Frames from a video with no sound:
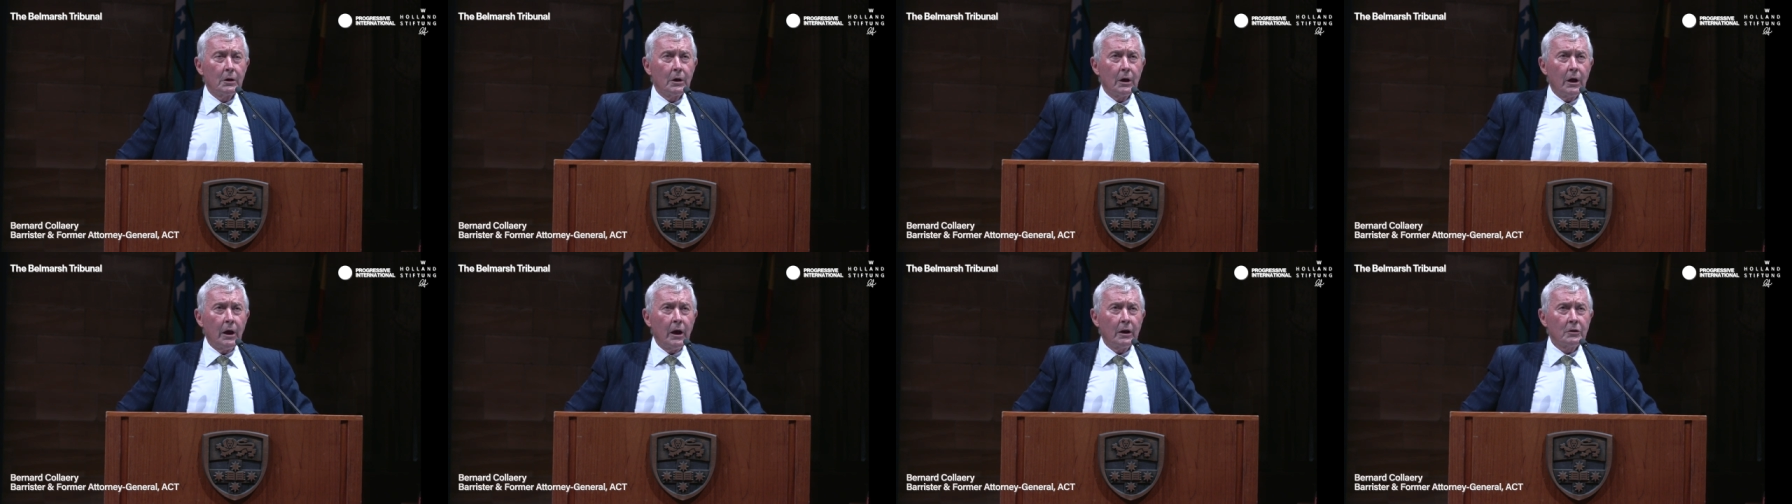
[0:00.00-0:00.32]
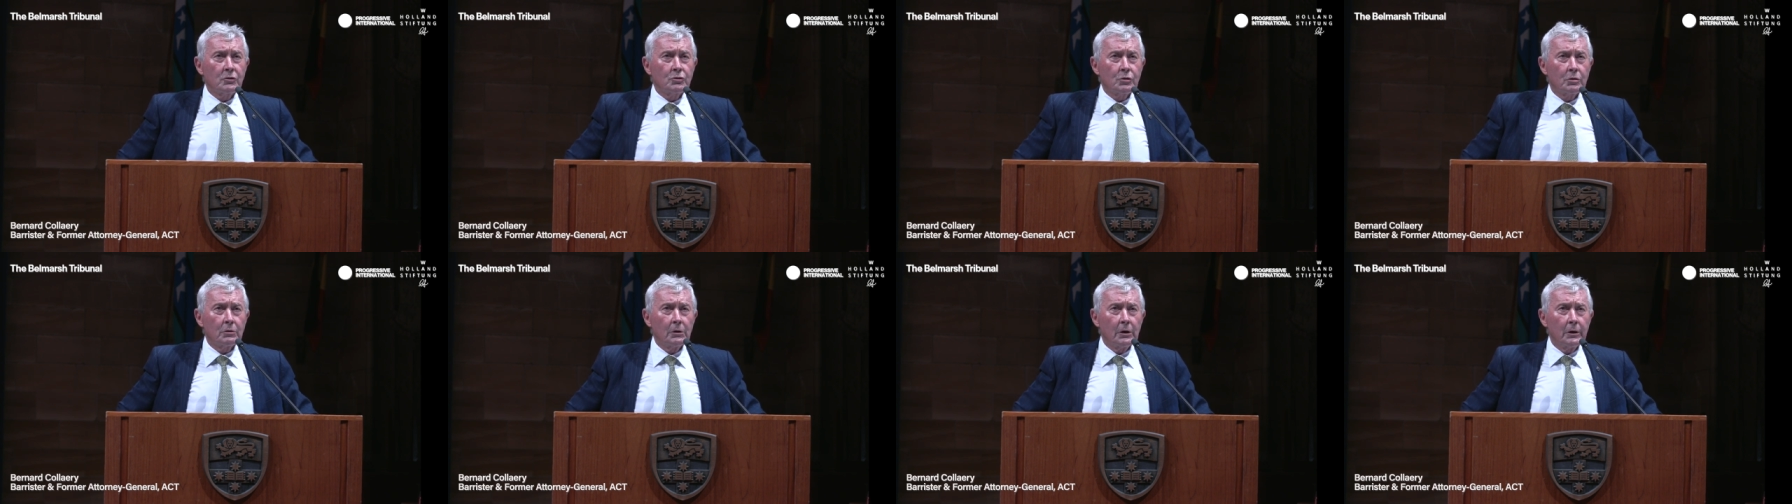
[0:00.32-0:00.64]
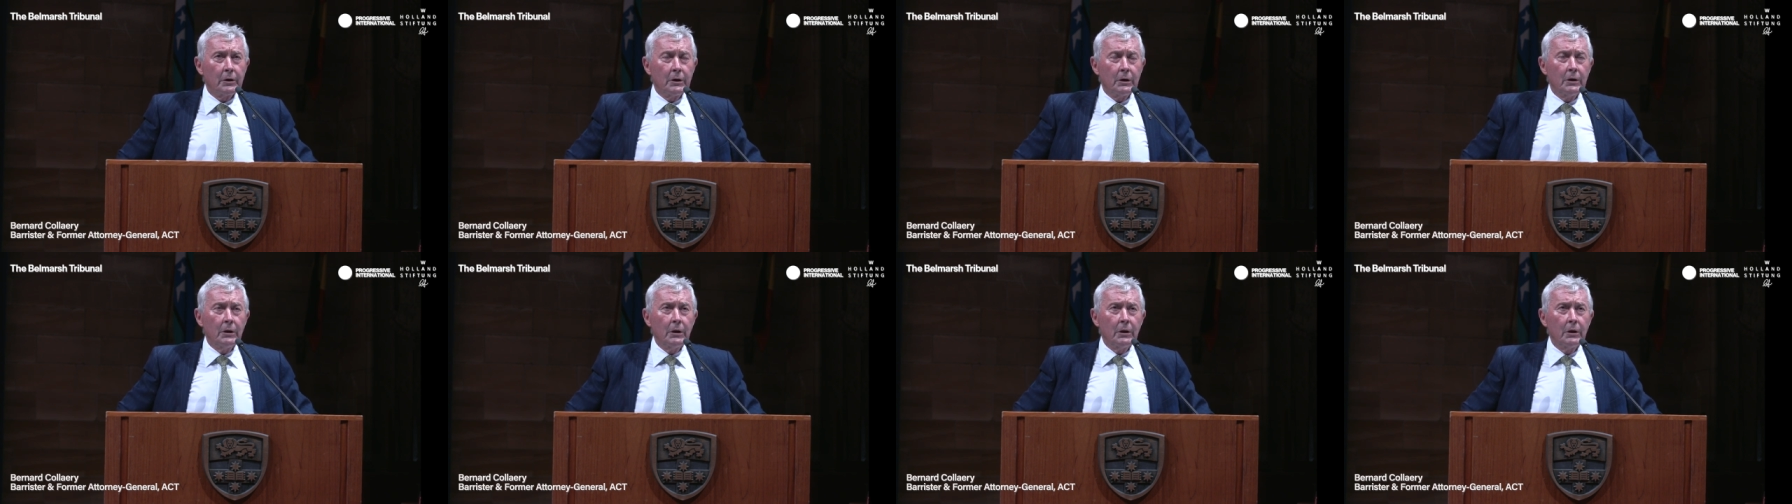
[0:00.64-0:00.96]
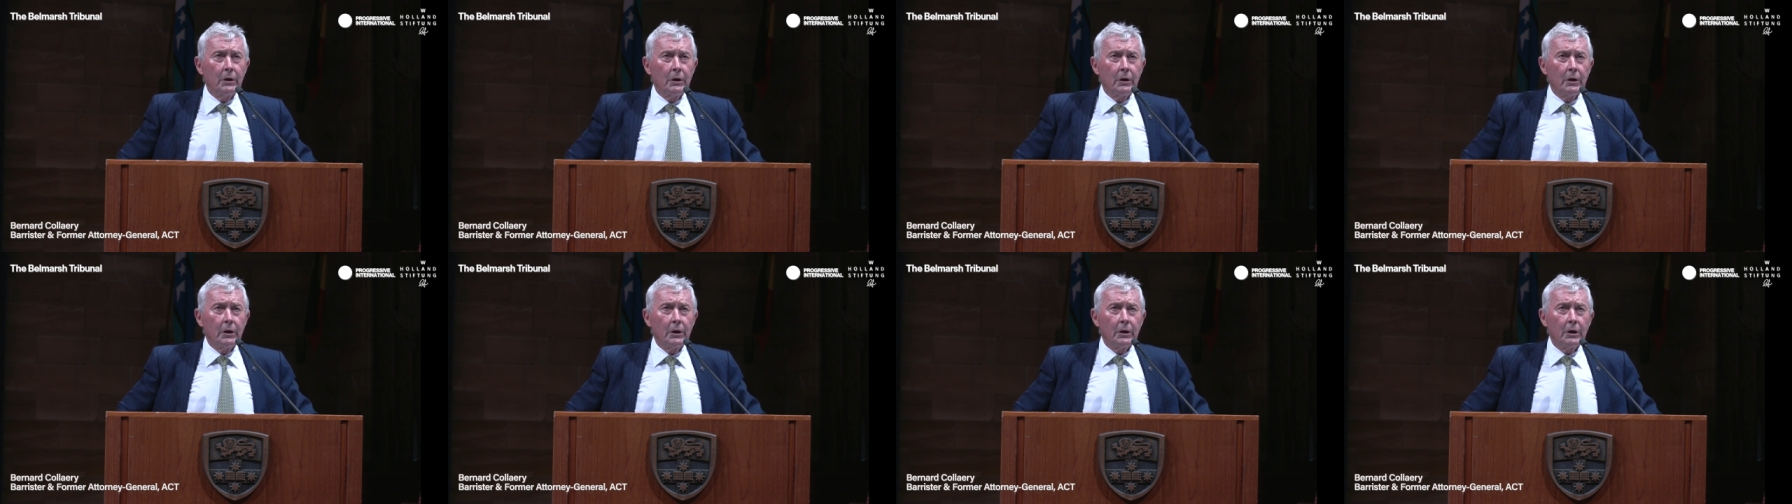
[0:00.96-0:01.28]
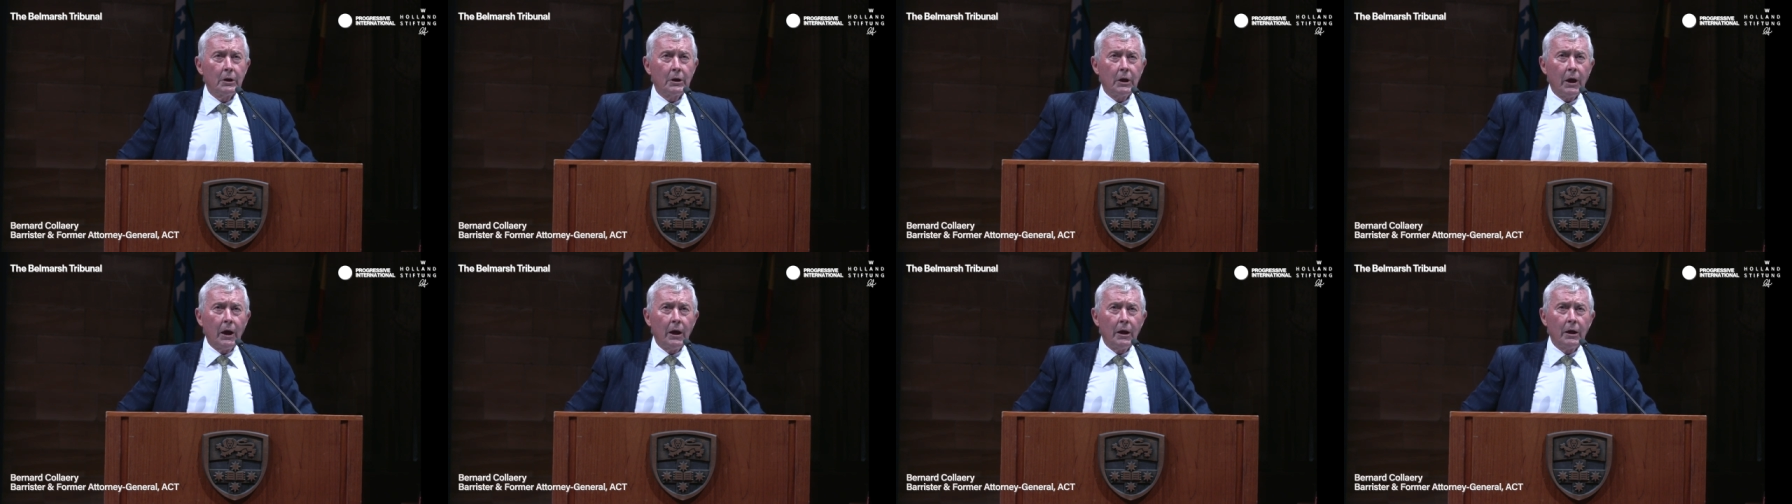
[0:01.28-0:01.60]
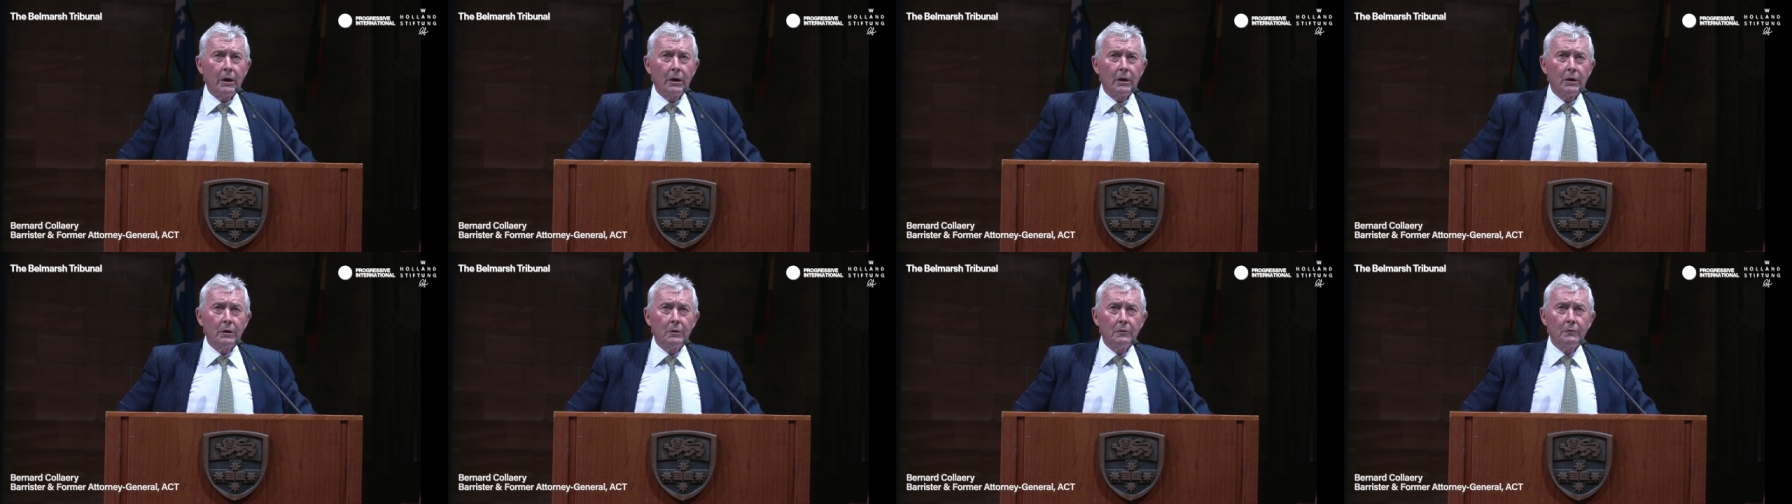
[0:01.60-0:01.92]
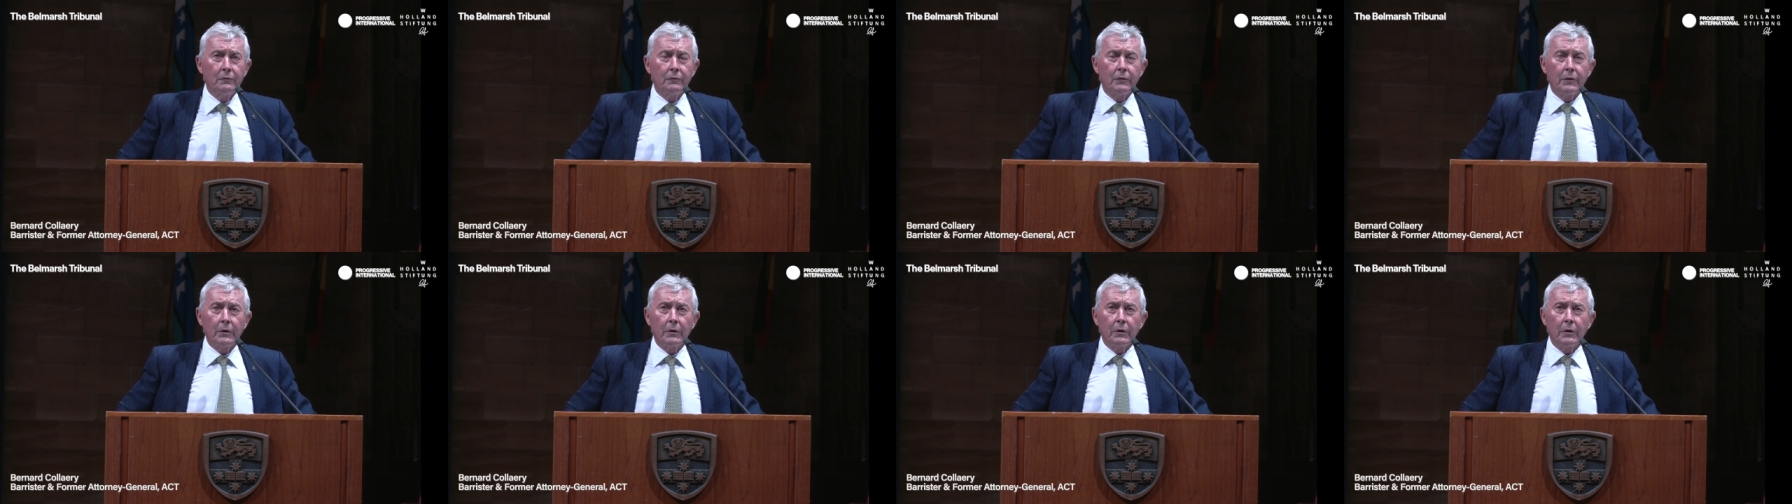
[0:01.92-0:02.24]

actually, gave